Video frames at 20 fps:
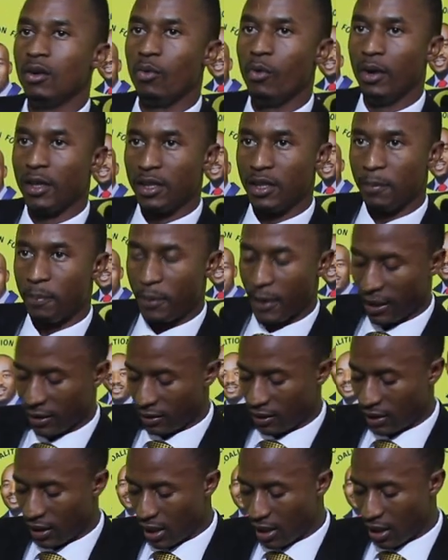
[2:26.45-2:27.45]
when the
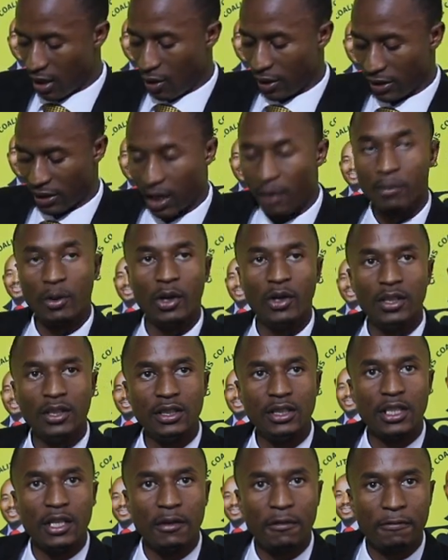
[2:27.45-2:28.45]
president, our champion in
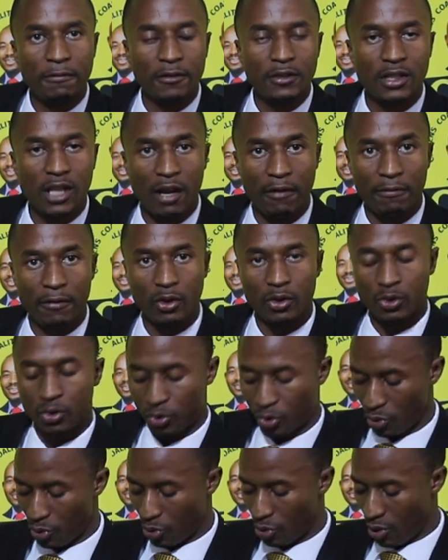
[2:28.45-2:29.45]
chief, traveled
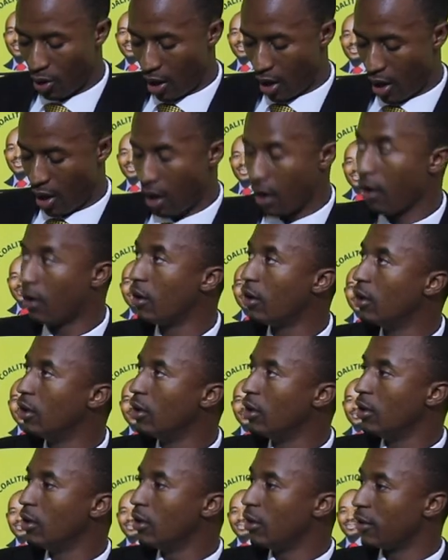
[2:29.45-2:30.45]
to
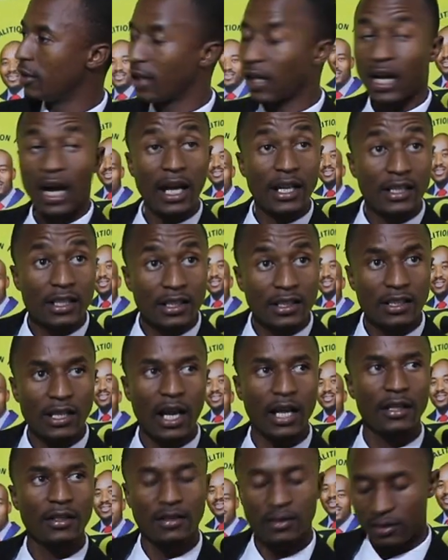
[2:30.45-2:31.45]
the
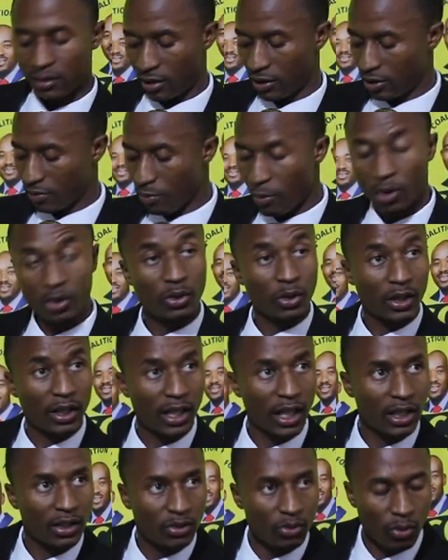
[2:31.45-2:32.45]
countryside, his
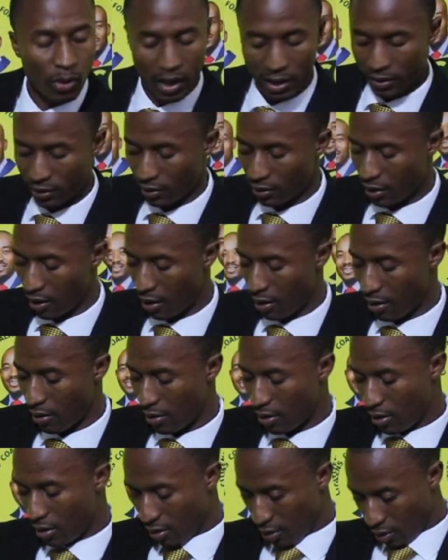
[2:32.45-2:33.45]
motorcade was
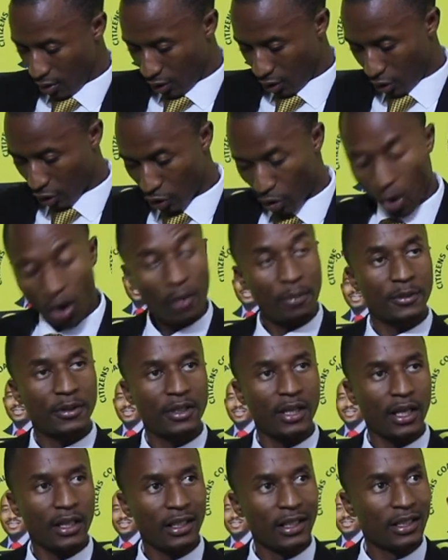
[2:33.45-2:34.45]
stopped
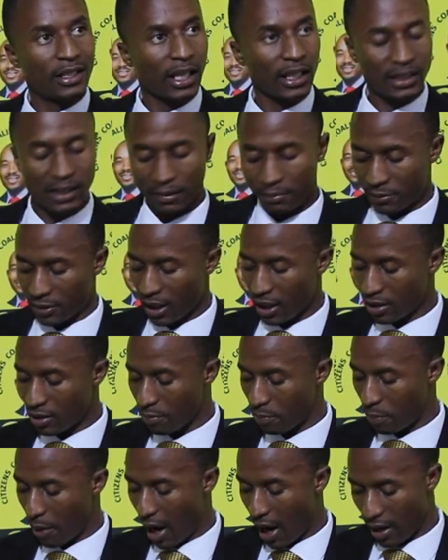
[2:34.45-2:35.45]
and
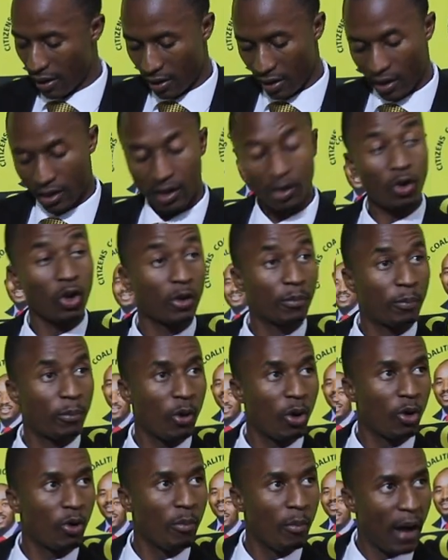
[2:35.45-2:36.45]
intercepted by a
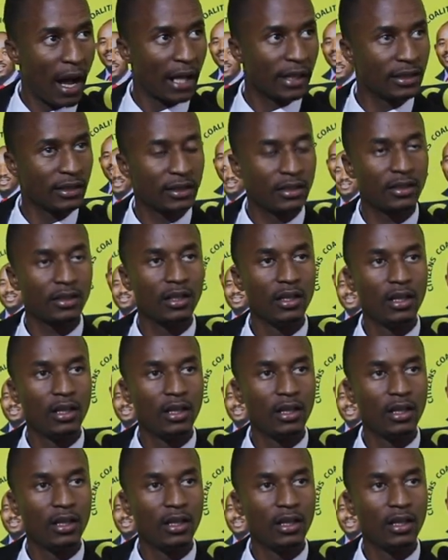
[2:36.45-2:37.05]
roadblock manned